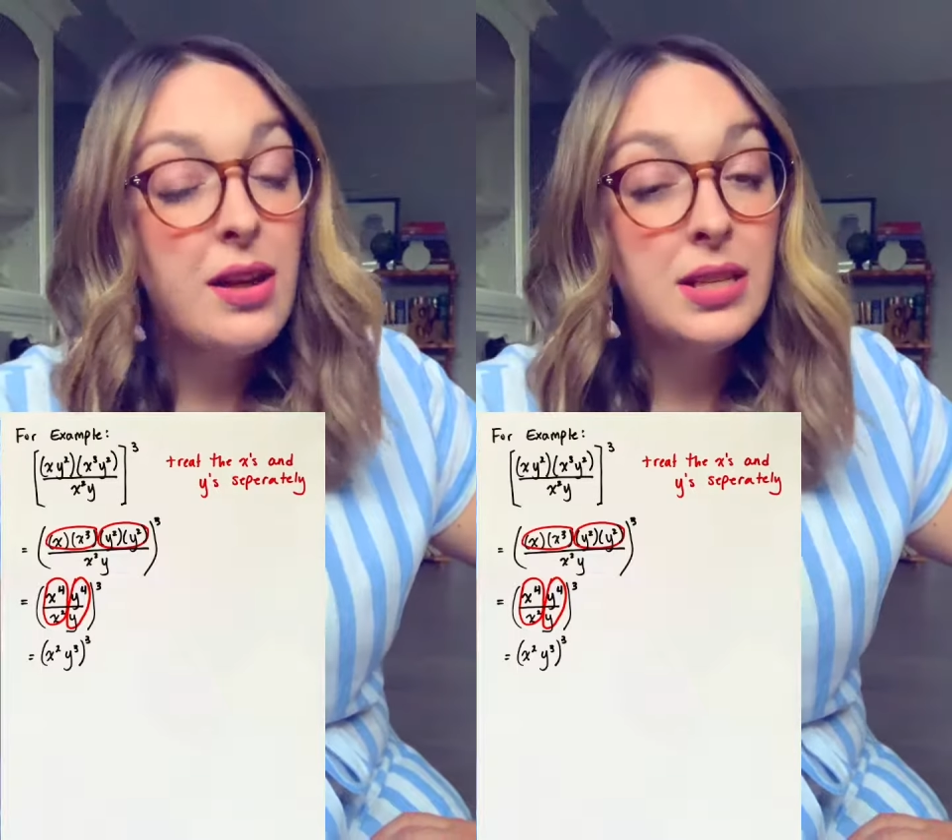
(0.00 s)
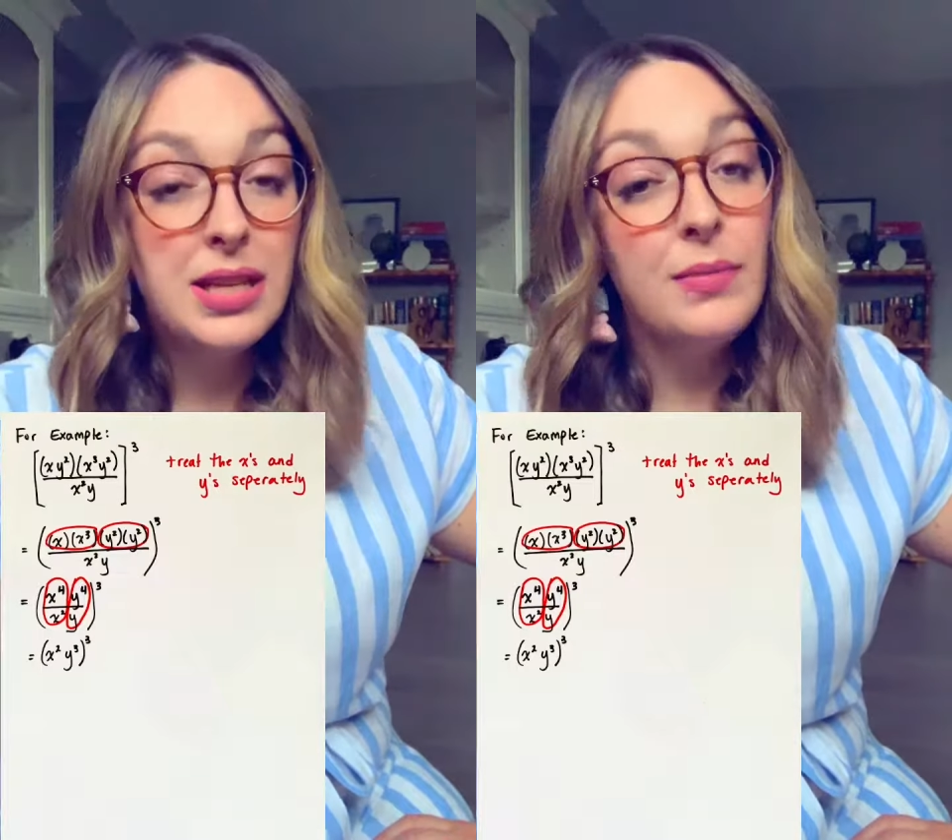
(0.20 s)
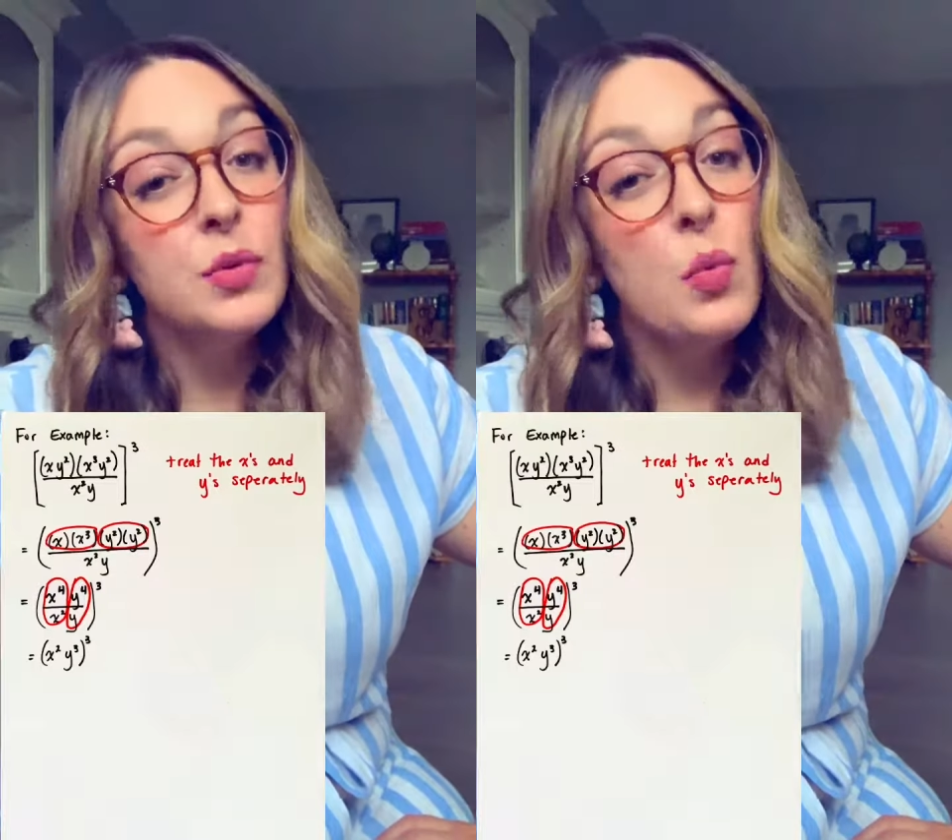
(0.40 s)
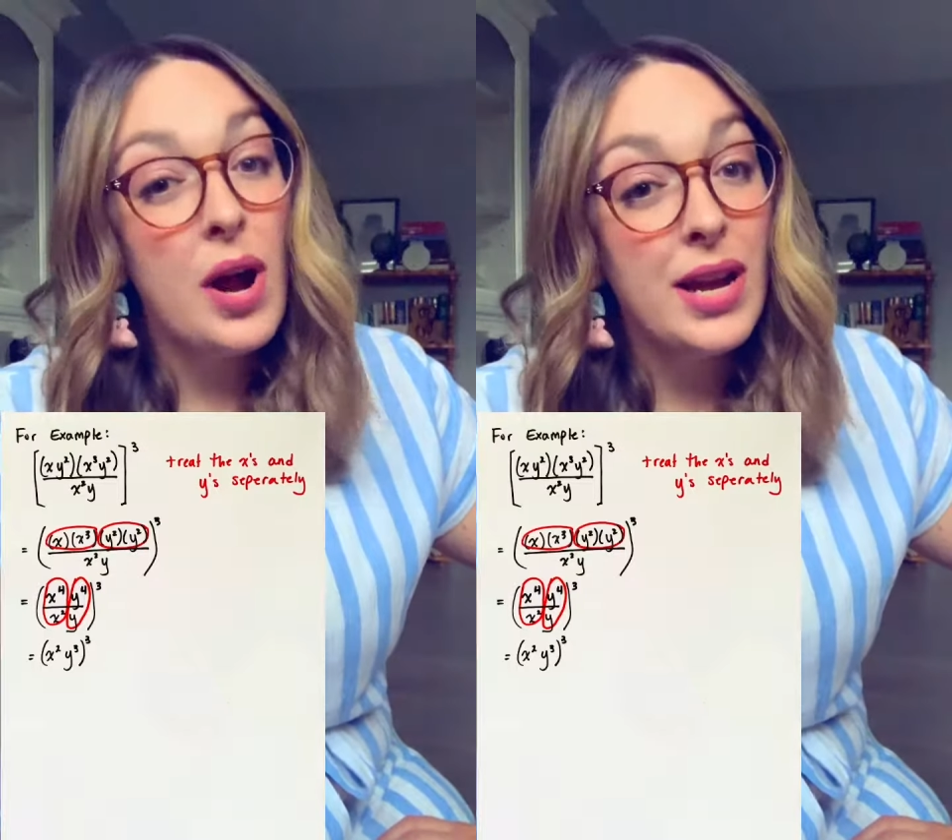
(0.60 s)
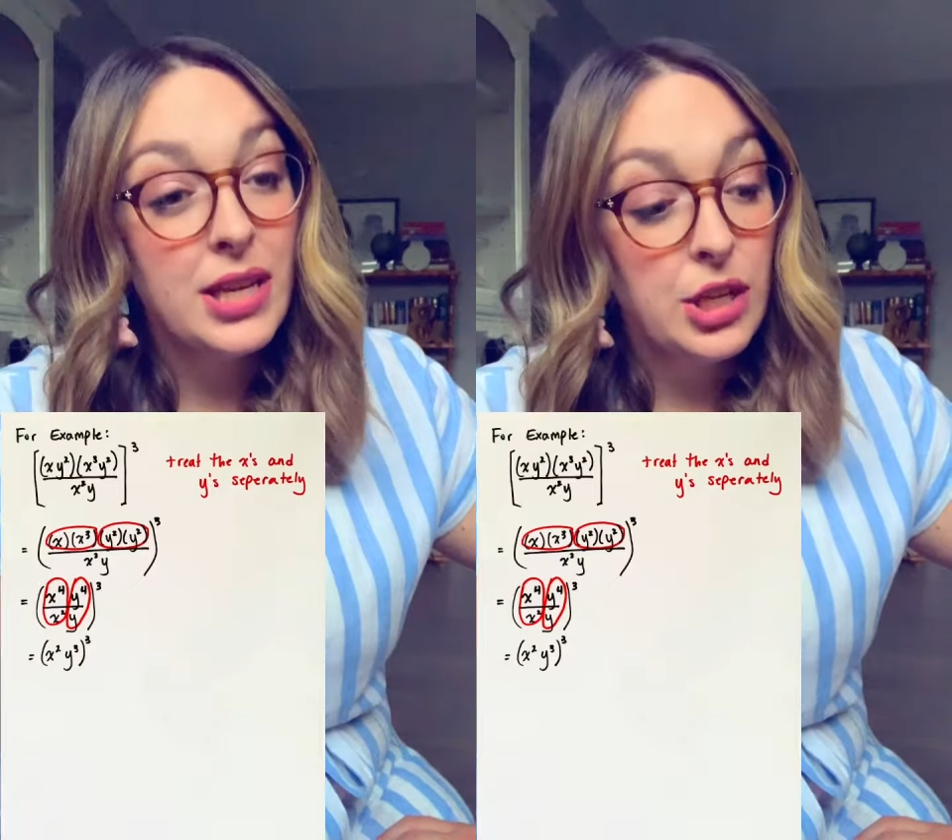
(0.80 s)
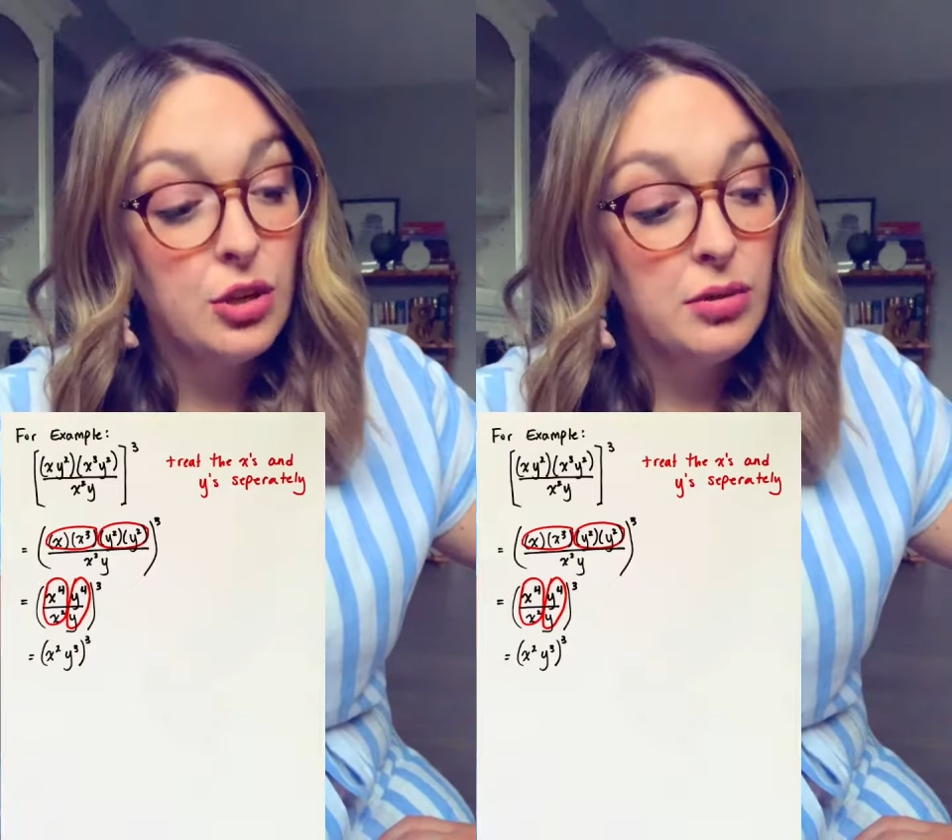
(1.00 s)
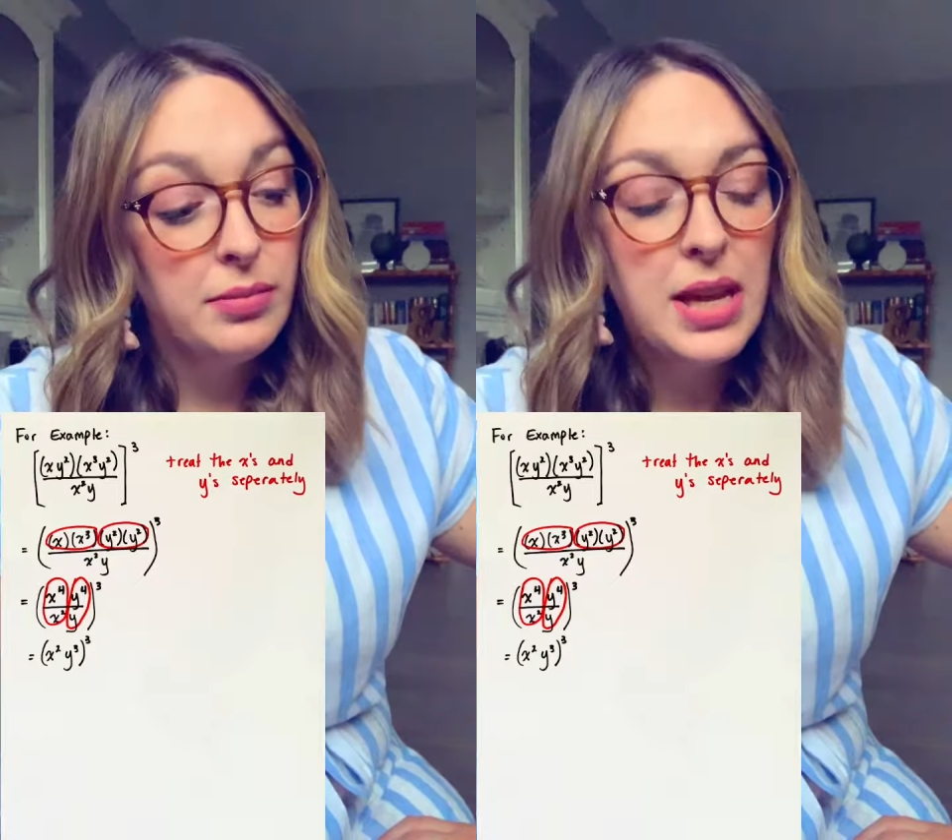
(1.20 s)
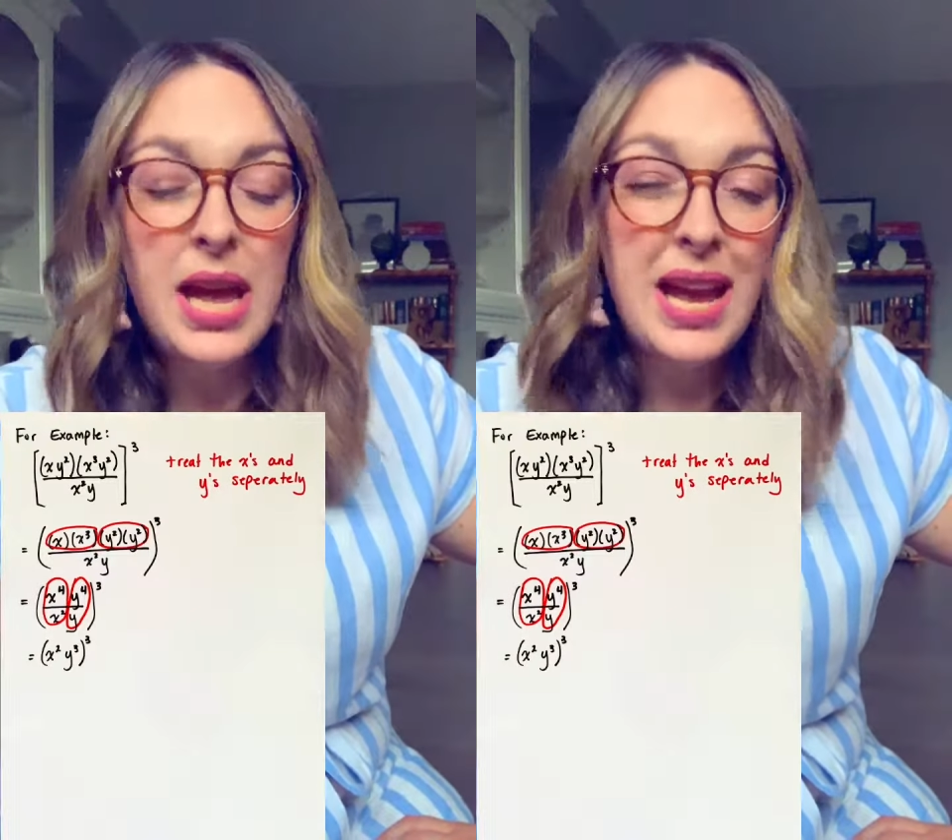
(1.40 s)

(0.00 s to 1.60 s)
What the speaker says: times y cubed.